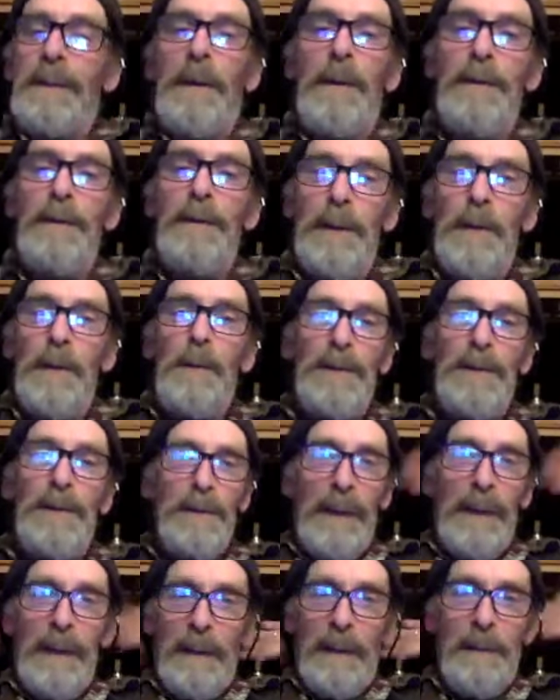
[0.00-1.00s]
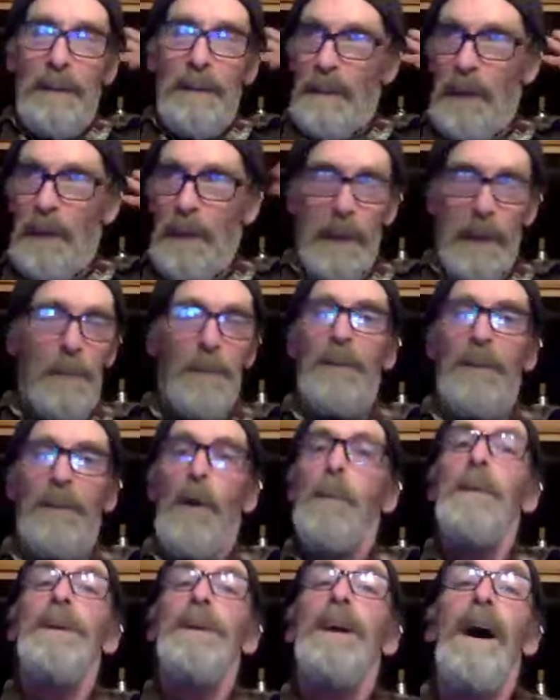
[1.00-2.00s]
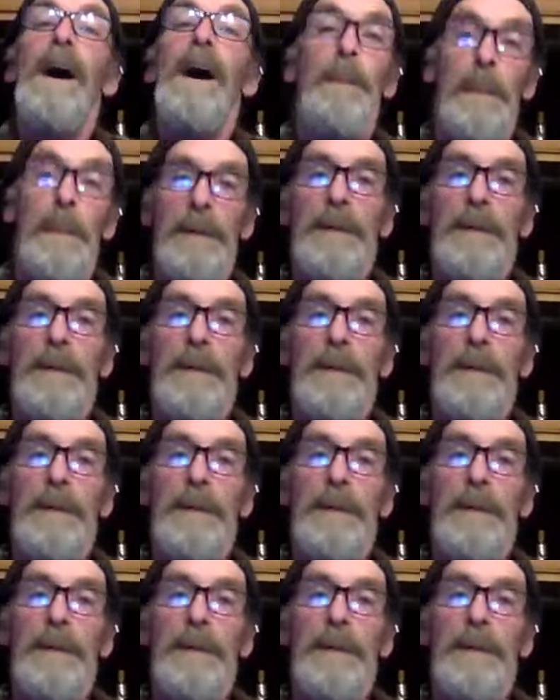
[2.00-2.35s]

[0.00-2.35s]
her view was like, it was opened up.